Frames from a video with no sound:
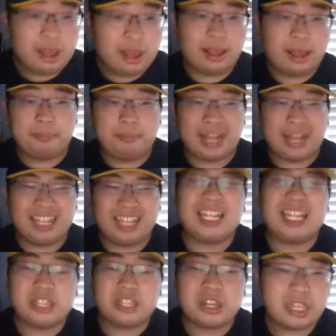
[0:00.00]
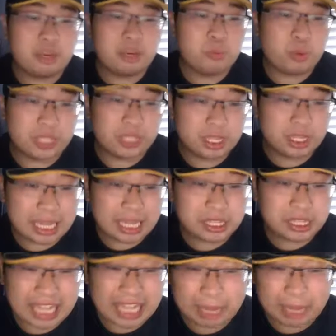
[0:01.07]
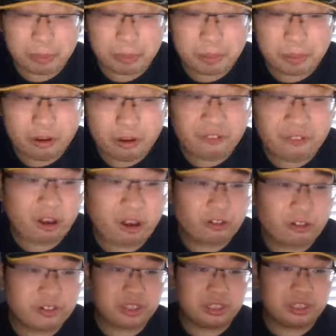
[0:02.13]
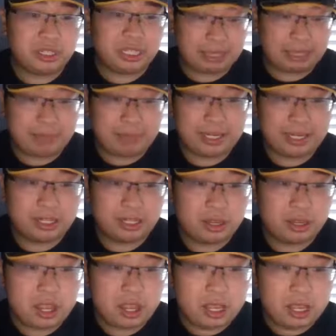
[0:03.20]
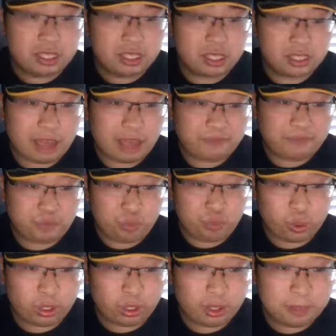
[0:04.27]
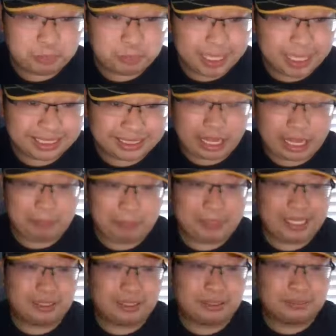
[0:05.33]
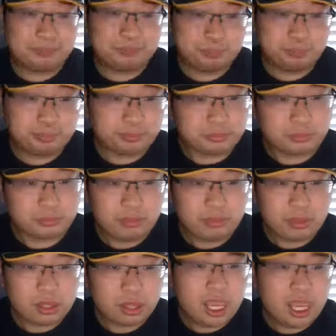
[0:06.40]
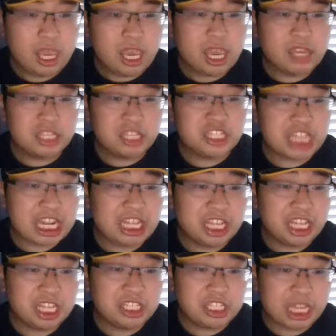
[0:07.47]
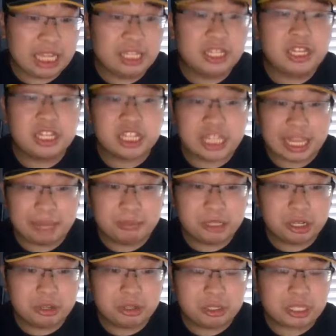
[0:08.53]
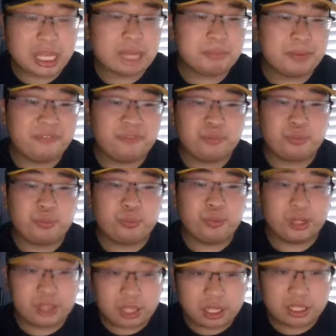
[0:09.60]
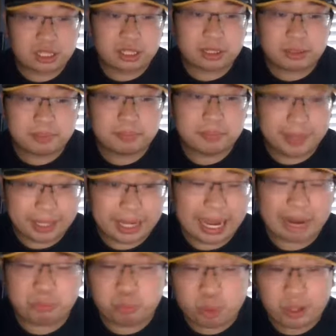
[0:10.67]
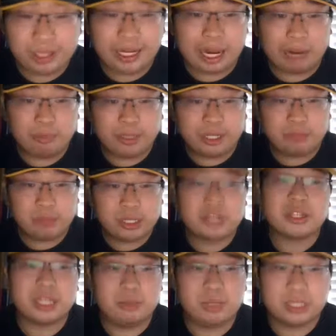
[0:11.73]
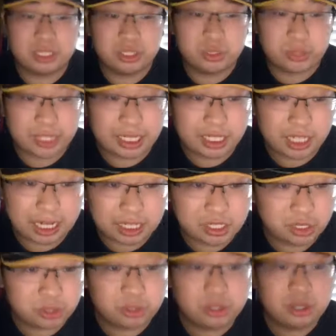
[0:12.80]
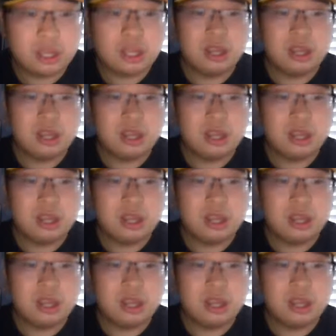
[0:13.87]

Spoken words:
I'd like to see what this kid's capable of. Obviously, he made the top 4, but I mean, and then Jalen Samuels has been with us, but I really want to see what the new kid can do.